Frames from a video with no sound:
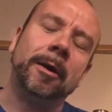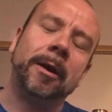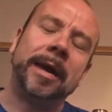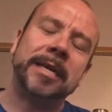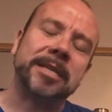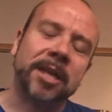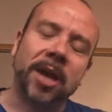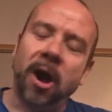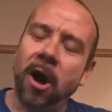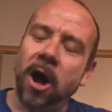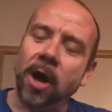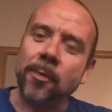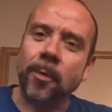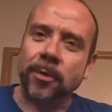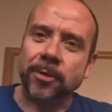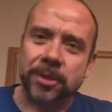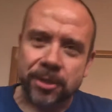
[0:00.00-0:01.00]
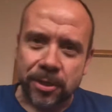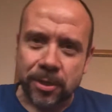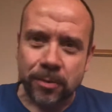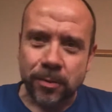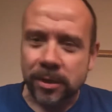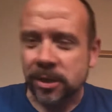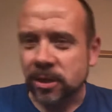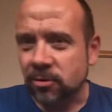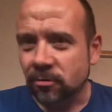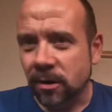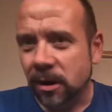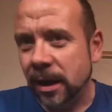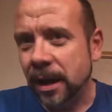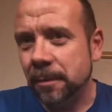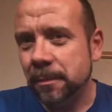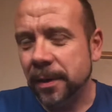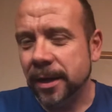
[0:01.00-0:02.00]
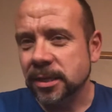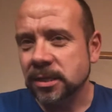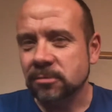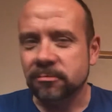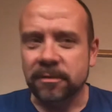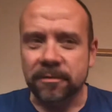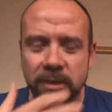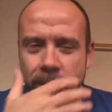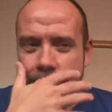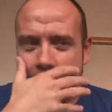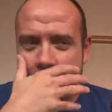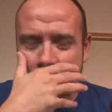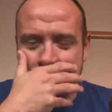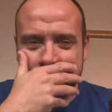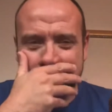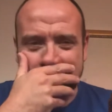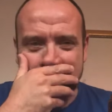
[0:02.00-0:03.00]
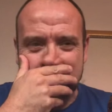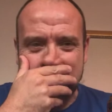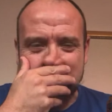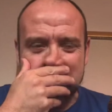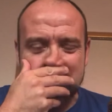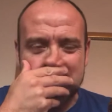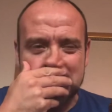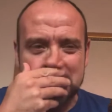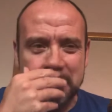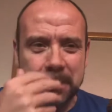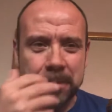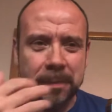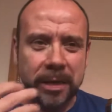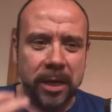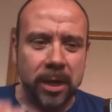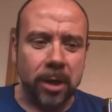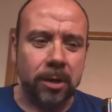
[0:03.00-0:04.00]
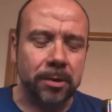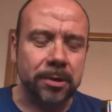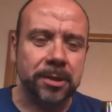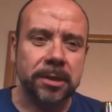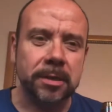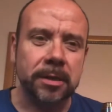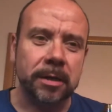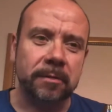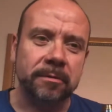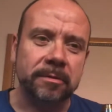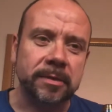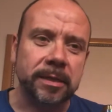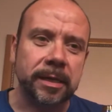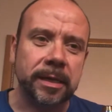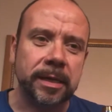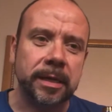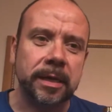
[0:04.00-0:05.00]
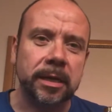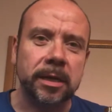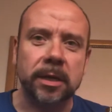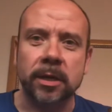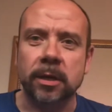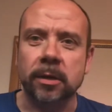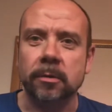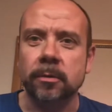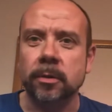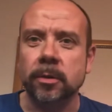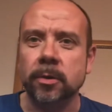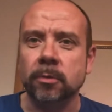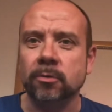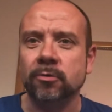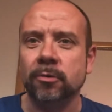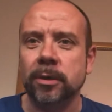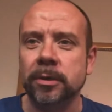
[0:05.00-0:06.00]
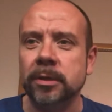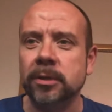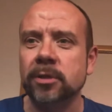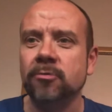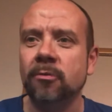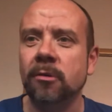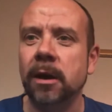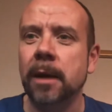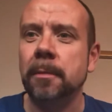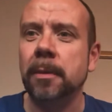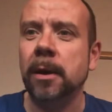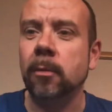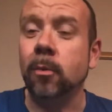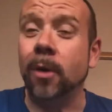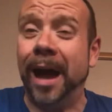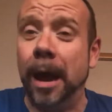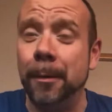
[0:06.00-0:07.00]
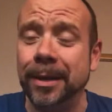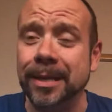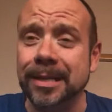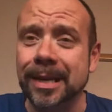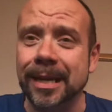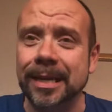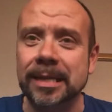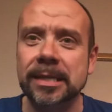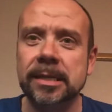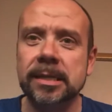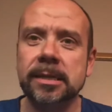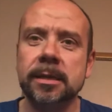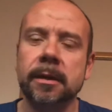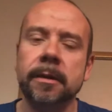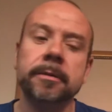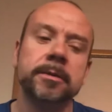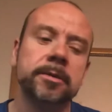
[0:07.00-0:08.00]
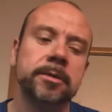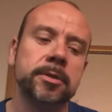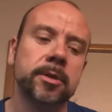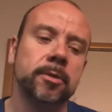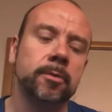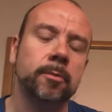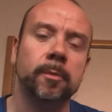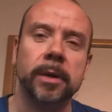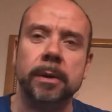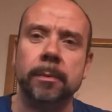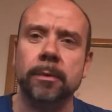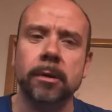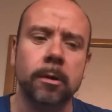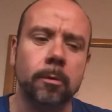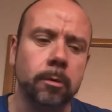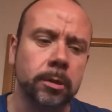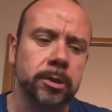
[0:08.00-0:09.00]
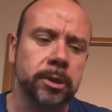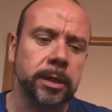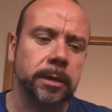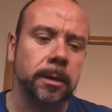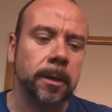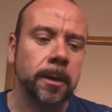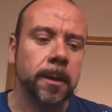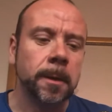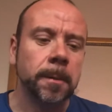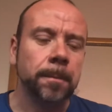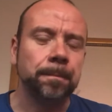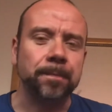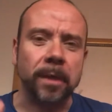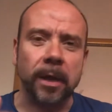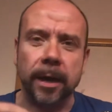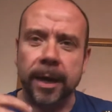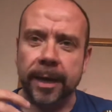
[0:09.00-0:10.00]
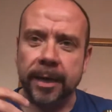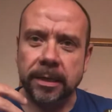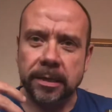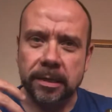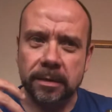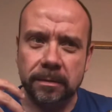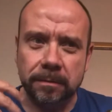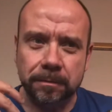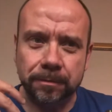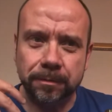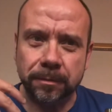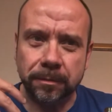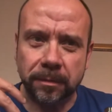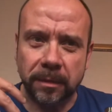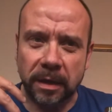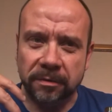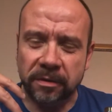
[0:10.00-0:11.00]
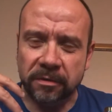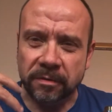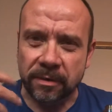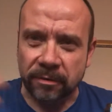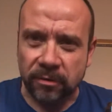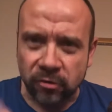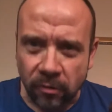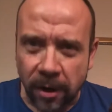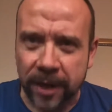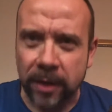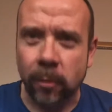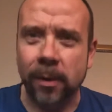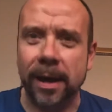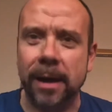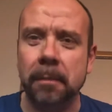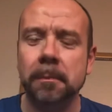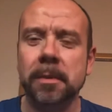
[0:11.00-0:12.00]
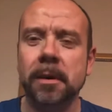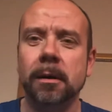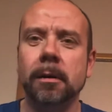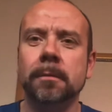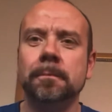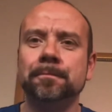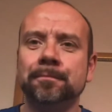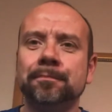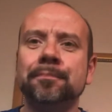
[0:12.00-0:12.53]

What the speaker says: It's a hard one to describe as a reviewer, because obviously, you know, you're trying to describe how it tastes to people that are watching, and if you've never tried a wham bar,